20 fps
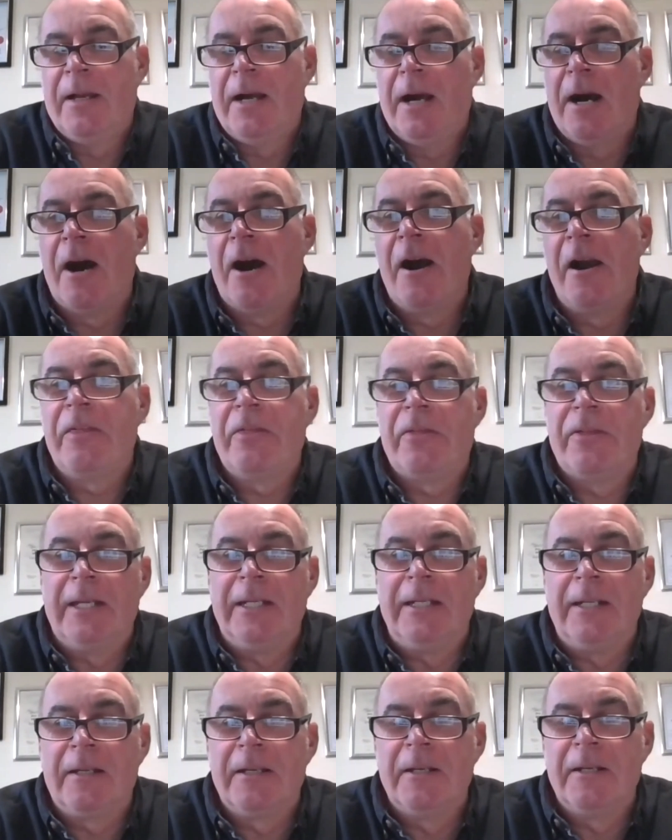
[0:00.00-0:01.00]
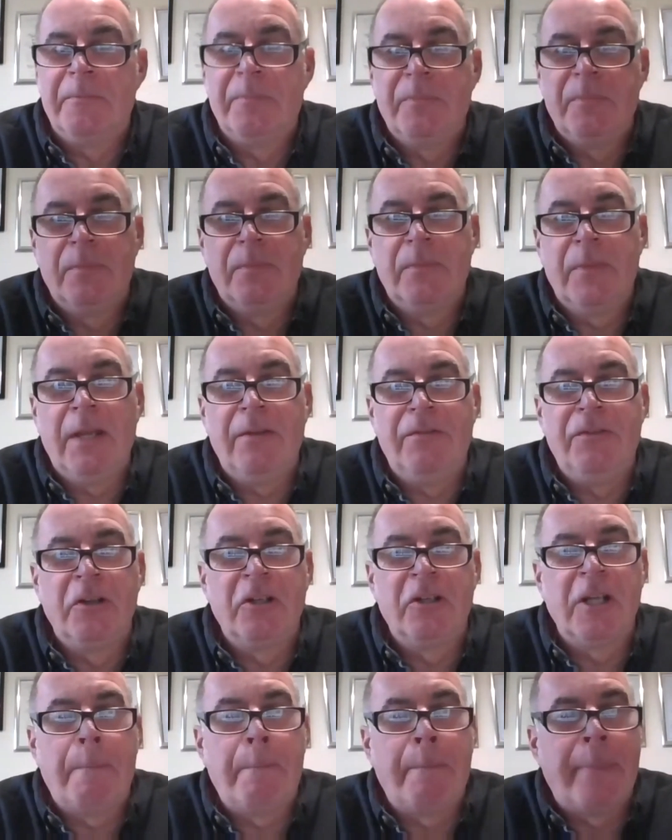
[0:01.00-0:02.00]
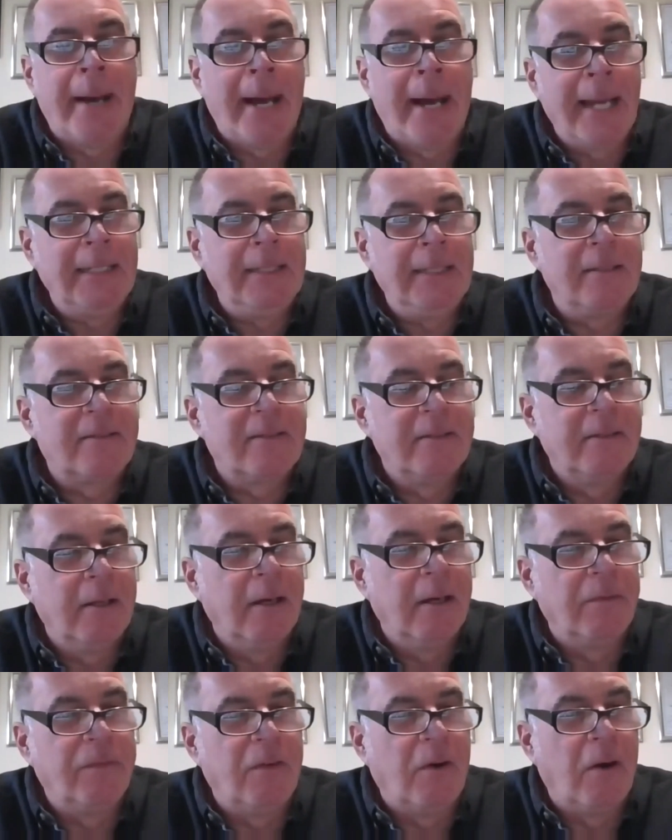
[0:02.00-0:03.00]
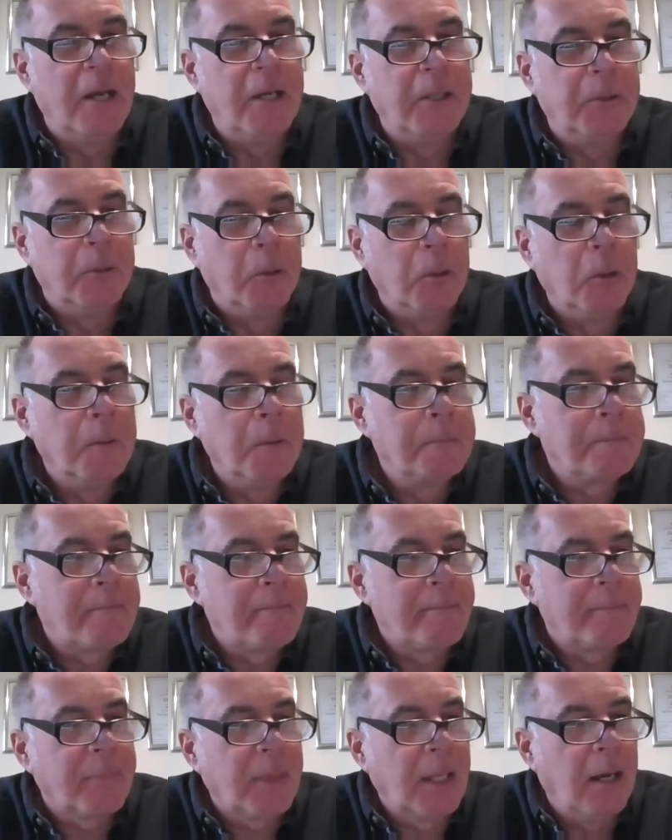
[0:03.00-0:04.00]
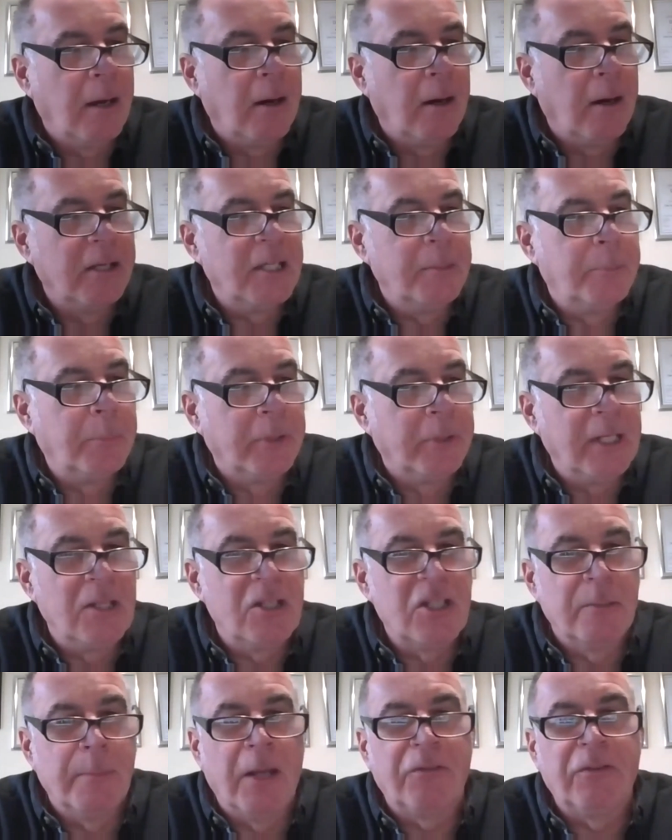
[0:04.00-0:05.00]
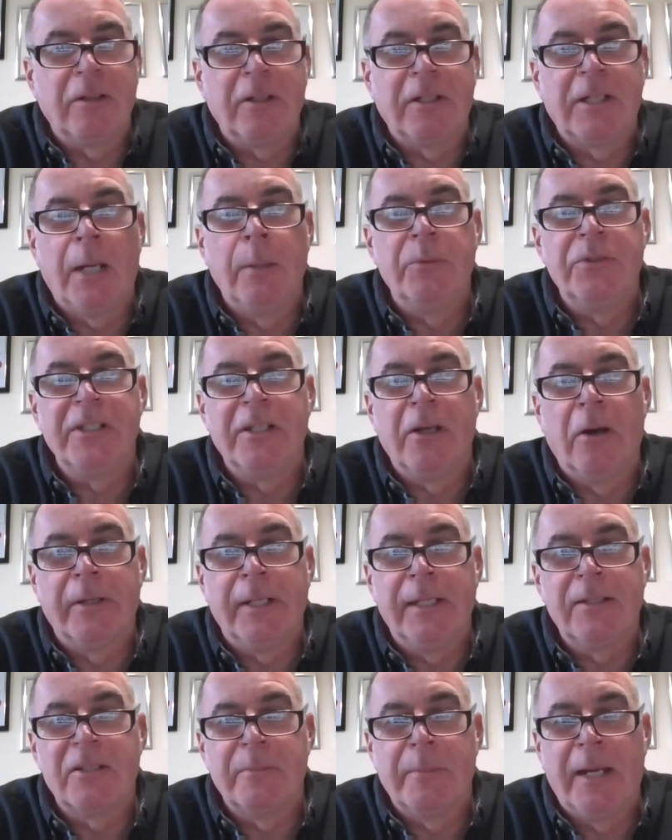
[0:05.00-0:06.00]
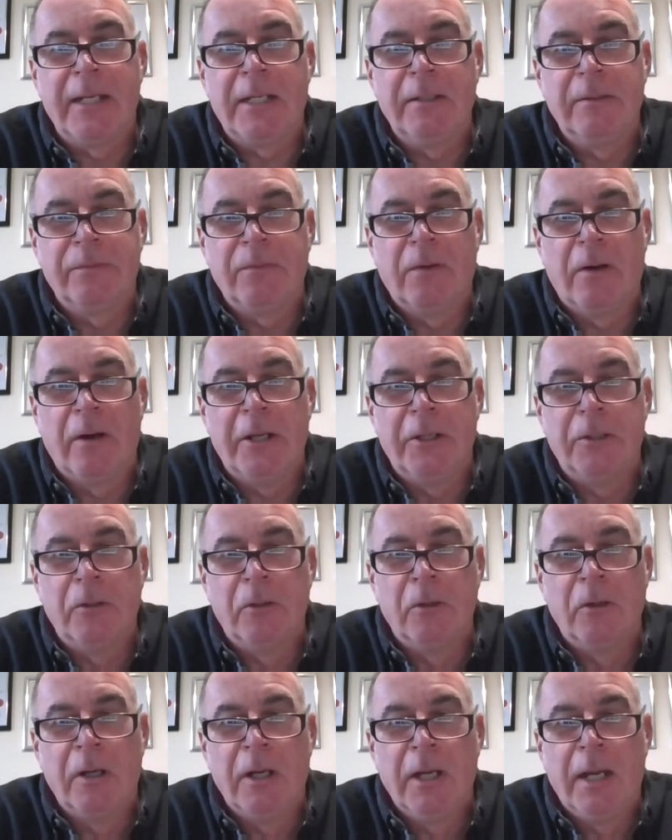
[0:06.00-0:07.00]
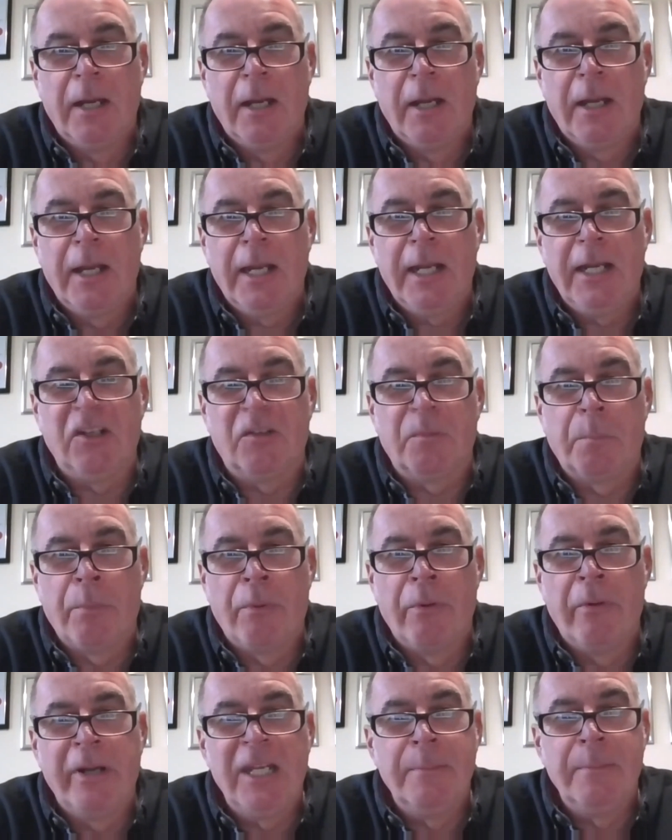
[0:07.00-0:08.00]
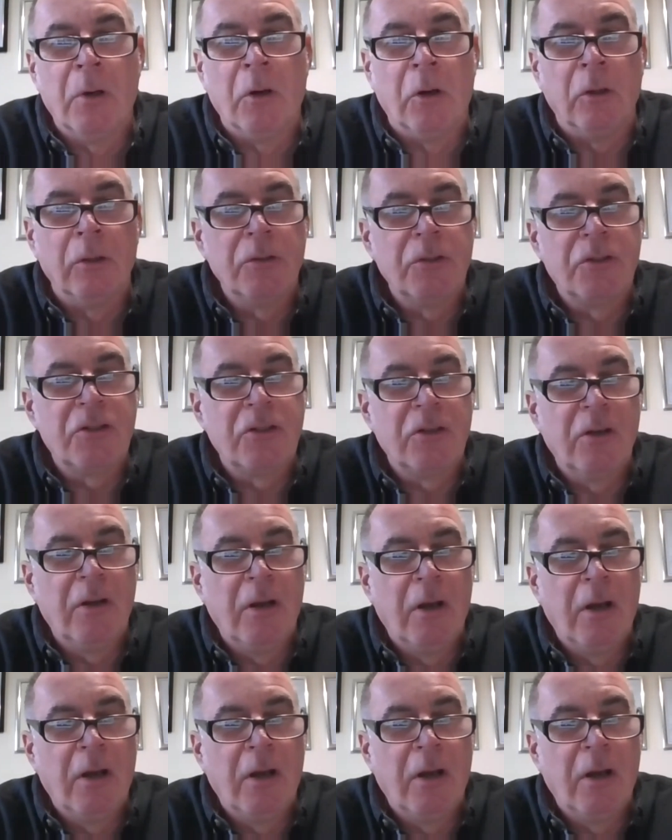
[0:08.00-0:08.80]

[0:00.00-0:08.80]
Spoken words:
I think if you're going to paint a fire door, or you put intumescent coating on it to make it a fire door, it's pretty much